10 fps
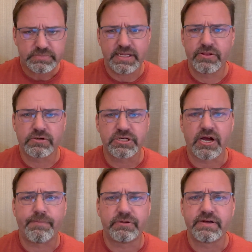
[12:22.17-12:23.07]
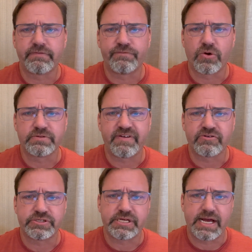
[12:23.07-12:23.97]
And there's a couple different forms of
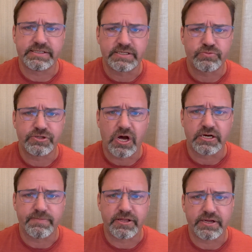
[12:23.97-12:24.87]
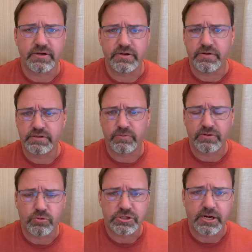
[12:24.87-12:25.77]
exercise, as we talked about, they can do it What
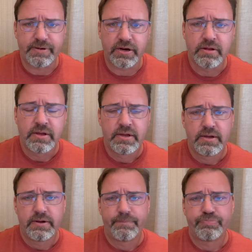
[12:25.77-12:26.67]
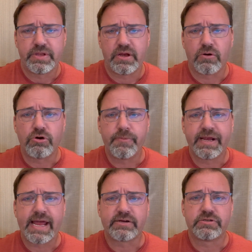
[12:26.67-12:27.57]
we're talking about
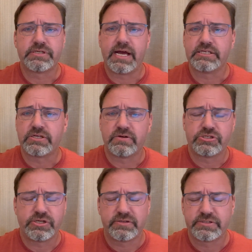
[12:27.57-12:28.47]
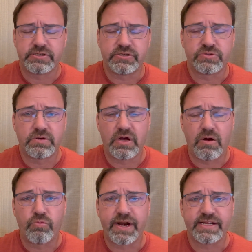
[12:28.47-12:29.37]
aerobic exercise, such as uh,
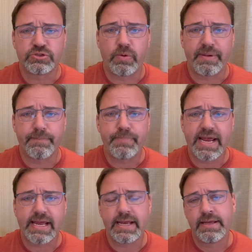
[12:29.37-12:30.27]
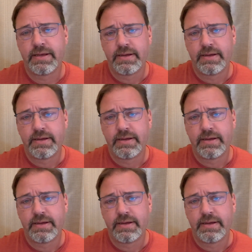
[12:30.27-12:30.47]
running, swimming, biking,